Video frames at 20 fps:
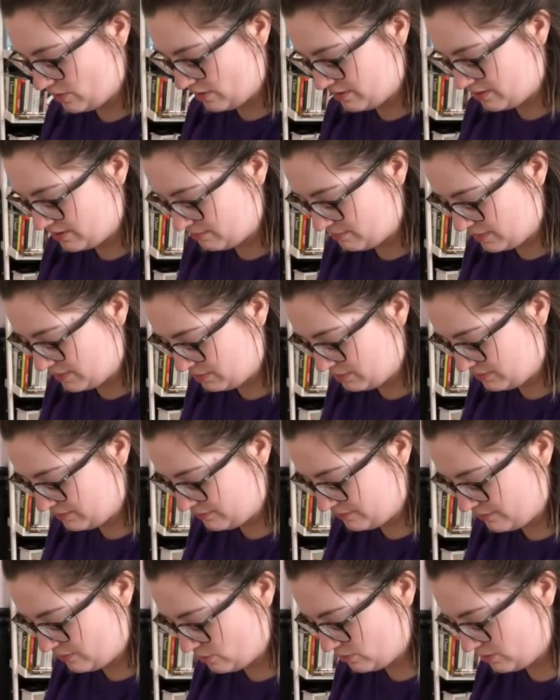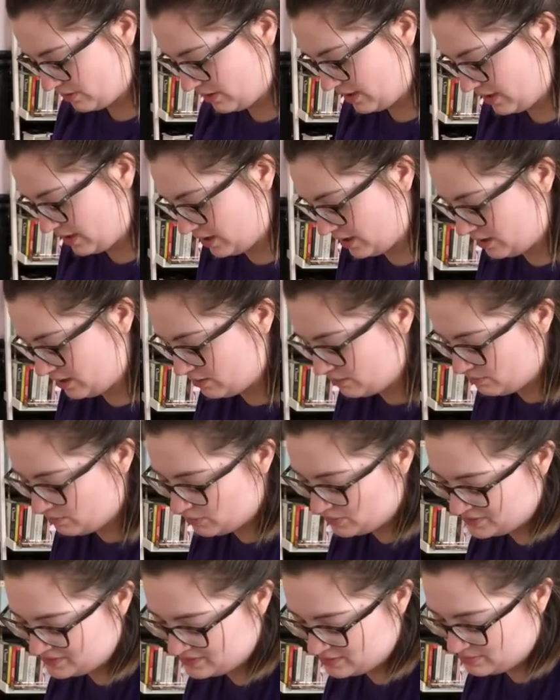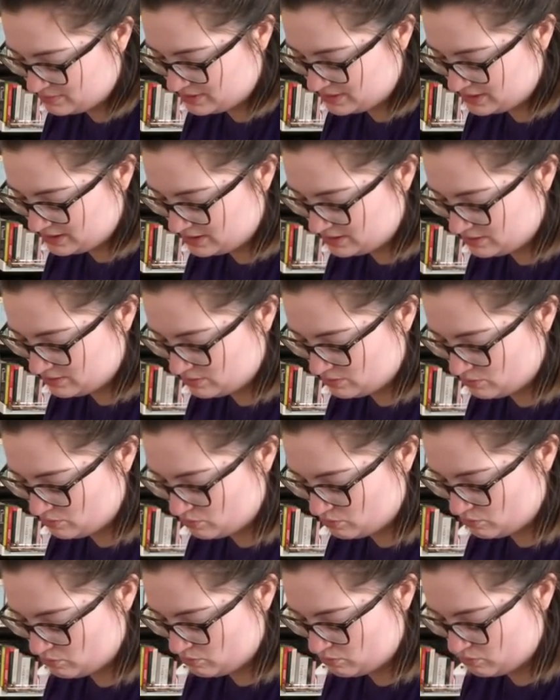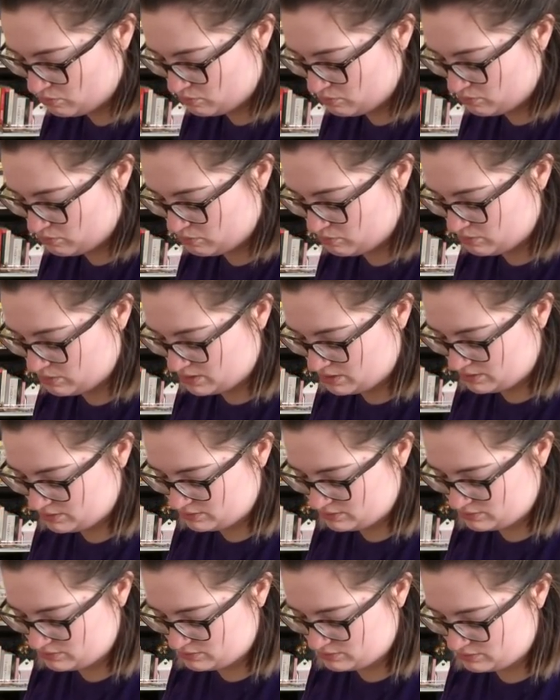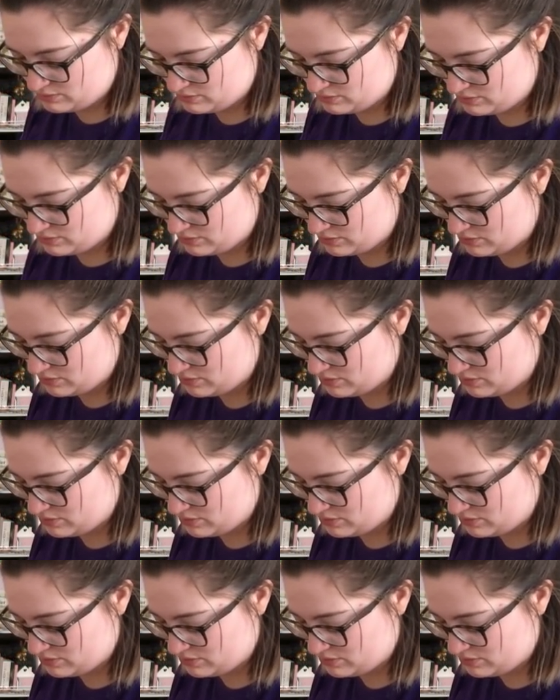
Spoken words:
think maybe fold that in possibly. 1,